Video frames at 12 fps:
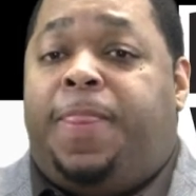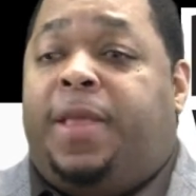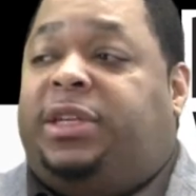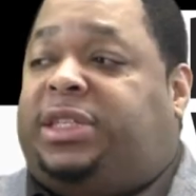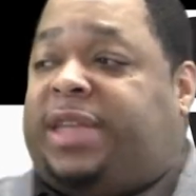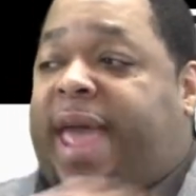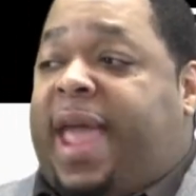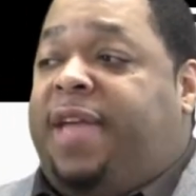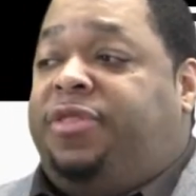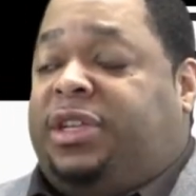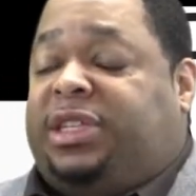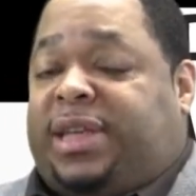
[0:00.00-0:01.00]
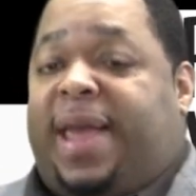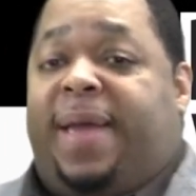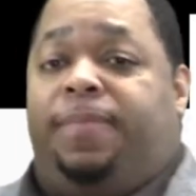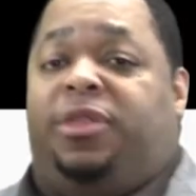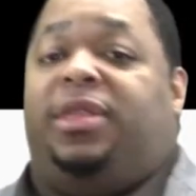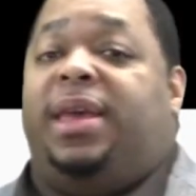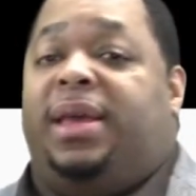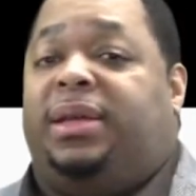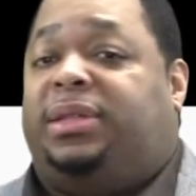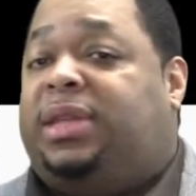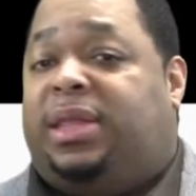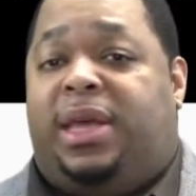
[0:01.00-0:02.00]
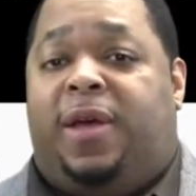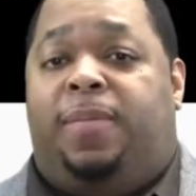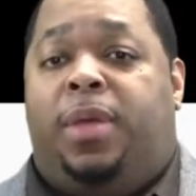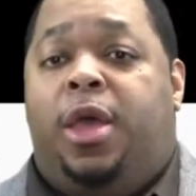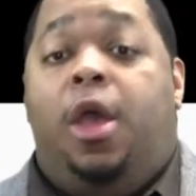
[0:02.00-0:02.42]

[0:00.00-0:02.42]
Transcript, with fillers: say the same thing to them.